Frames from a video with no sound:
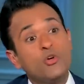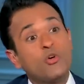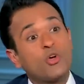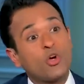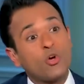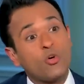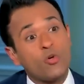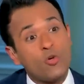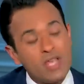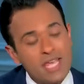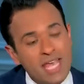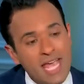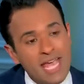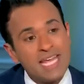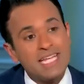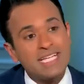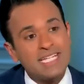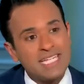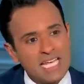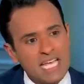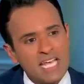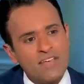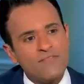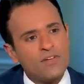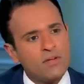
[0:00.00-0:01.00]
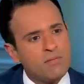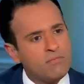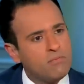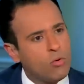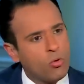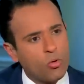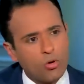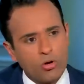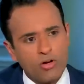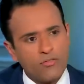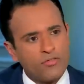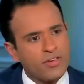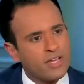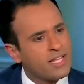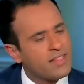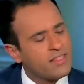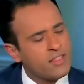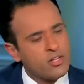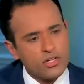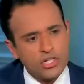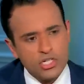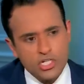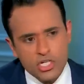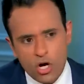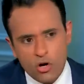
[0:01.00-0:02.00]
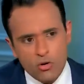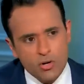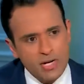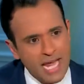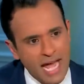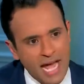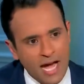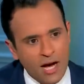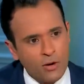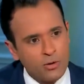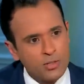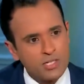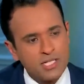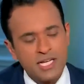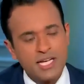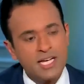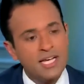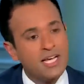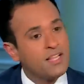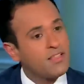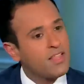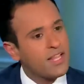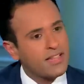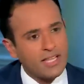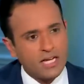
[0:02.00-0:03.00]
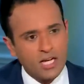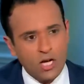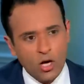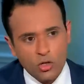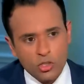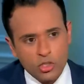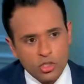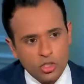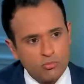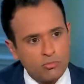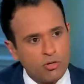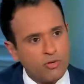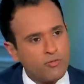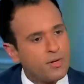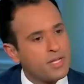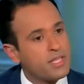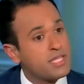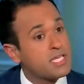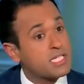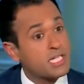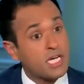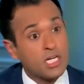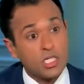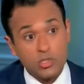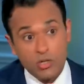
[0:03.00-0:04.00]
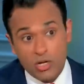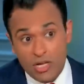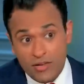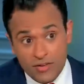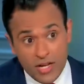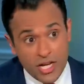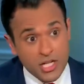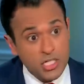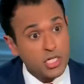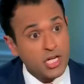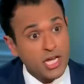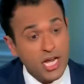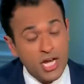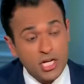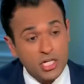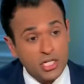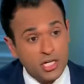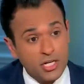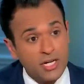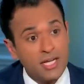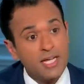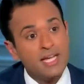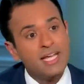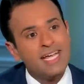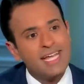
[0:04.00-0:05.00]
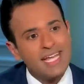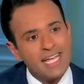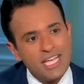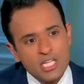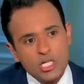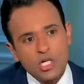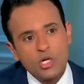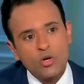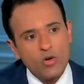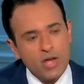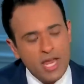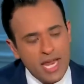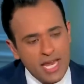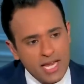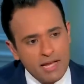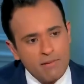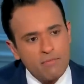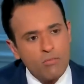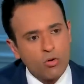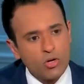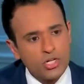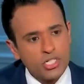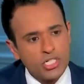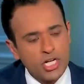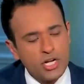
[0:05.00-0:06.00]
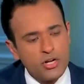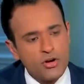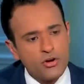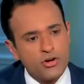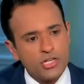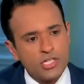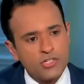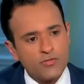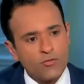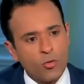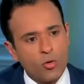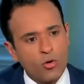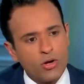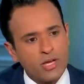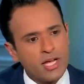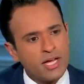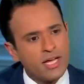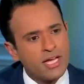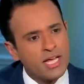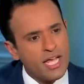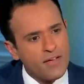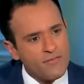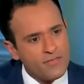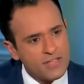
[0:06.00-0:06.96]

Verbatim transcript: to create even more of it? And there's no doubt that the cultural movement in this country, even education, is creating more gender dysphoria.